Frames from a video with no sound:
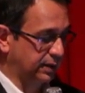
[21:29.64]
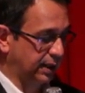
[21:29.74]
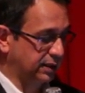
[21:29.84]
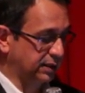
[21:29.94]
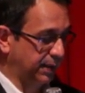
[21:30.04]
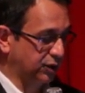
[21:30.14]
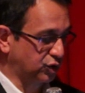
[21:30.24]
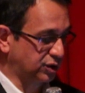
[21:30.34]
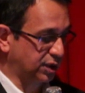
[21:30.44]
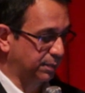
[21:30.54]
that these
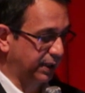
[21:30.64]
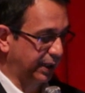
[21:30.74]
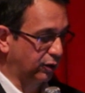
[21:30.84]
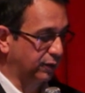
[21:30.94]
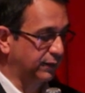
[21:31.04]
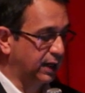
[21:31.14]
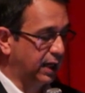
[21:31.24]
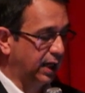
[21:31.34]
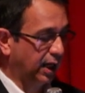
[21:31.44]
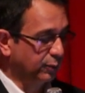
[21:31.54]
patients complain of.
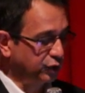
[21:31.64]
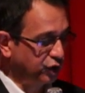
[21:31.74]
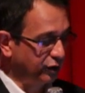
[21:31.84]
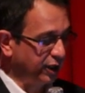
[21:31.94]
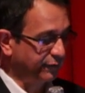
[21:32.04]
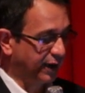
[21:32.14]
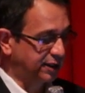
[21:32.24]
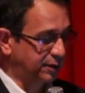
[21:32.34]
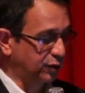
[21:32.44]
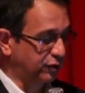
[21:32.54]
And we generally
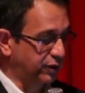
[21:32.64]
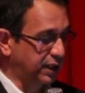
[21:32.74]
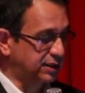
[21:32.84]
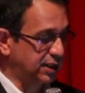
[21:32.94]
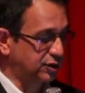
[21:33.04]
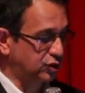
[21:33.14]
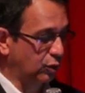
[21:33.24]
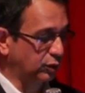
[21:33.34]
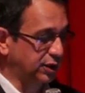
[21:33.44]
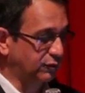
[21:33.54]
advise them to increase their
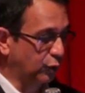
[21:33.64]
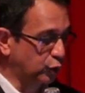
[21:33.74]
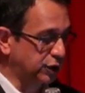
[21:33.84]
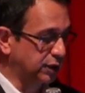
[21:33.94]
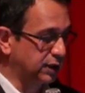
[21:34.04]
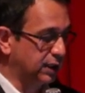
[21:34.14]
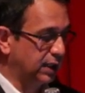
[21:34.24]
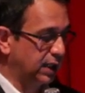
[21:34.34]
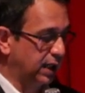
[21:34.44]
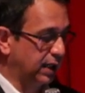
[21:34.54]
salt and water
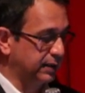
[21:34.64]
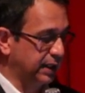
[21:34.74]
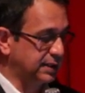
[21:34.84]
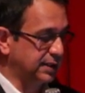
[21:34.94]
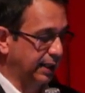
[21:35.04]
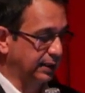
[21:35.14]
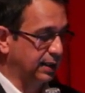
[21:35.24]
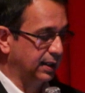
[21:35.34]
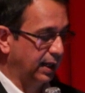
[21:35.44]
intake.